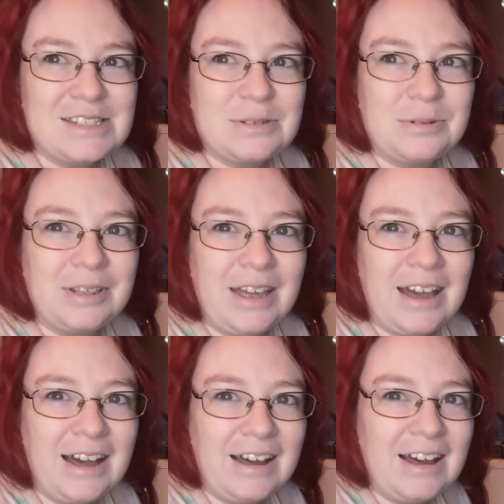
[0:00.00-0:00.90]
So
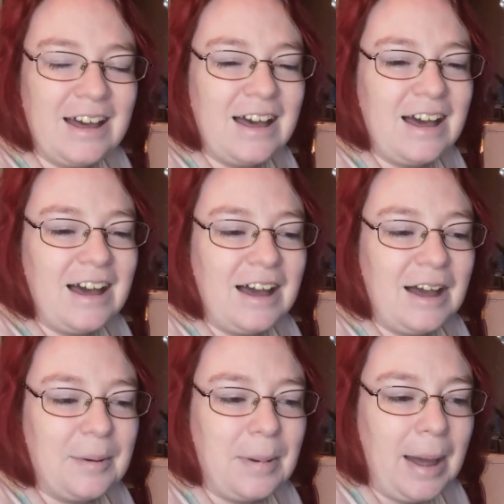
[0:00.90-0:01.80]
yeah.
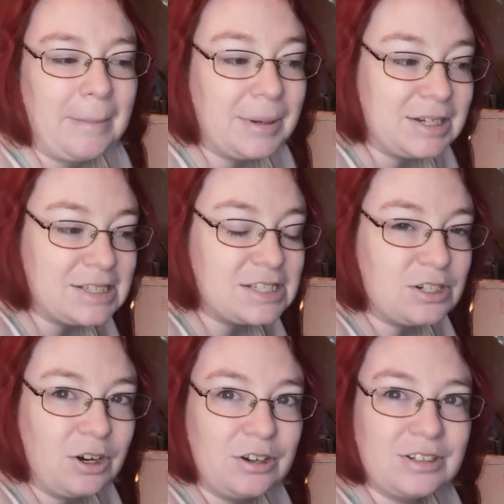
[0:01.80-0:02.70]
I'm gonna
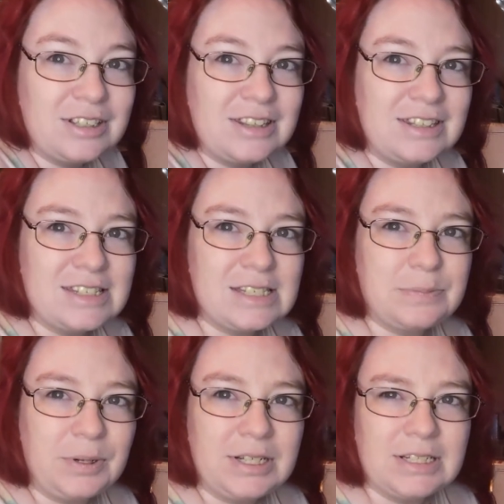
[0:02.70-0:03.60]
start the
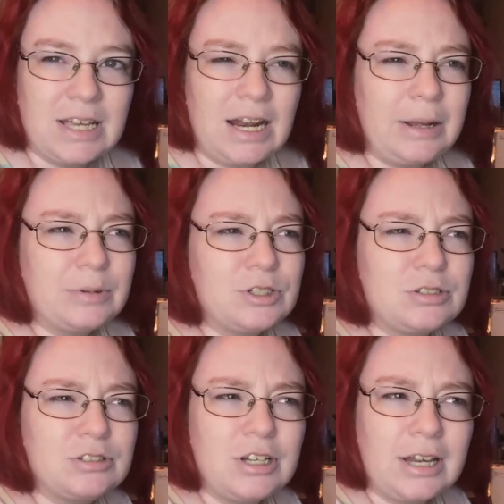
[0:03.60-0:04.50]
sprint and I will
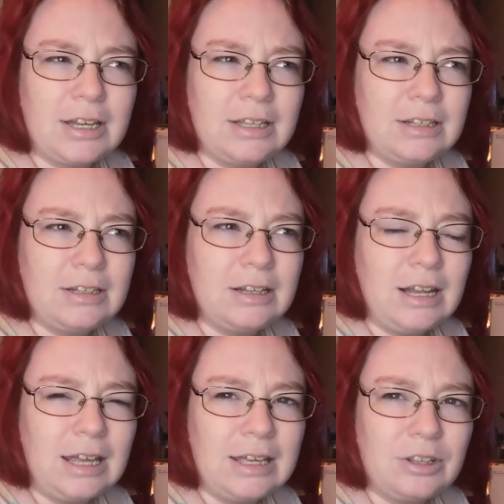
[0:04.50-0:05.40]
check in
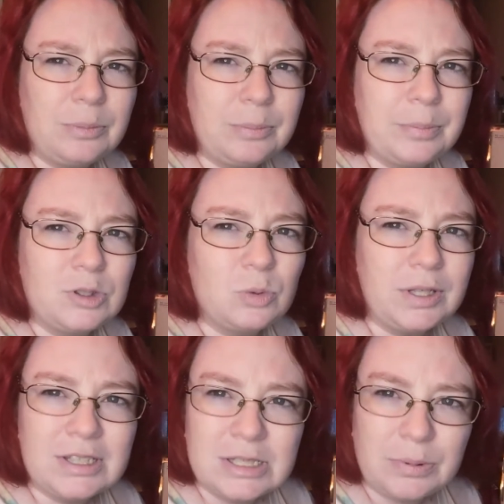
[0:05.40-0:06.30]
like either
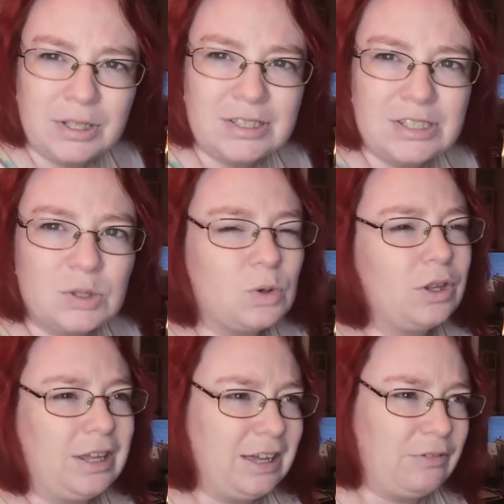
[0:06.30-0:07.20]
between sprints
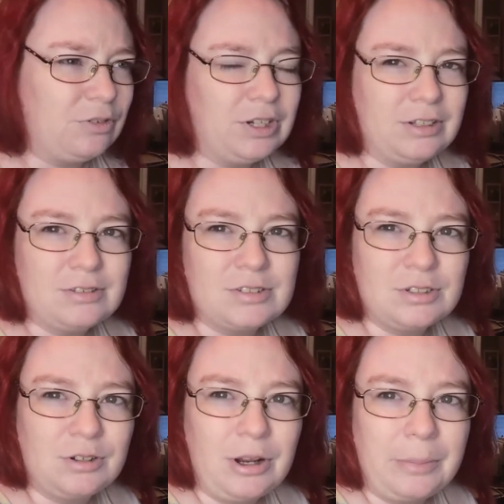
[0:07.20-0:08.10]
or like every
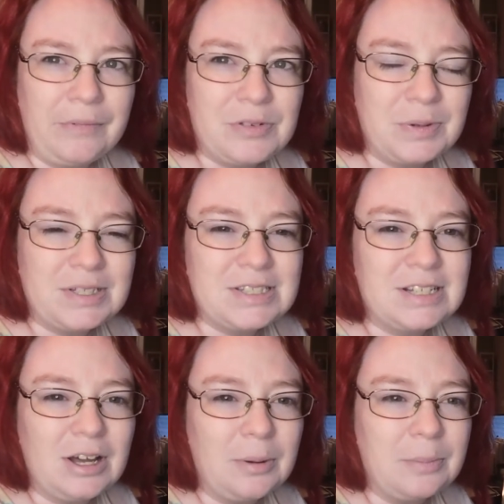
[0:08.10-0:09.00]
certain number of
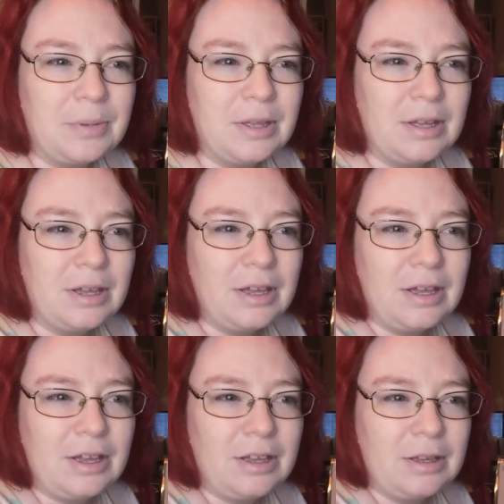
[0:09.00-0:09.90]
sprints.
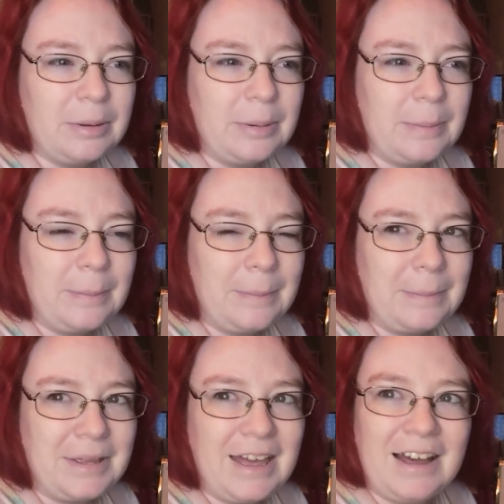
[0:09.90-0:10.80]

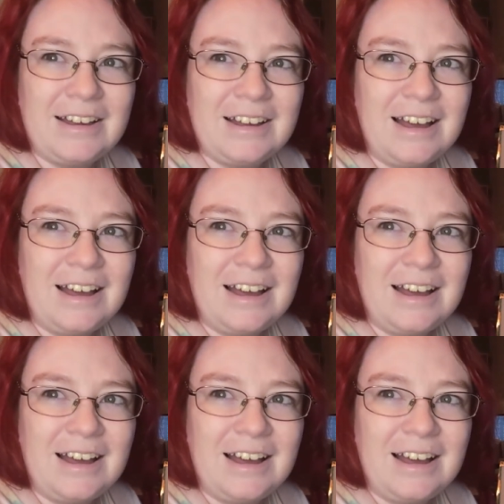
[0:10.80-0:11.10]
But yeah.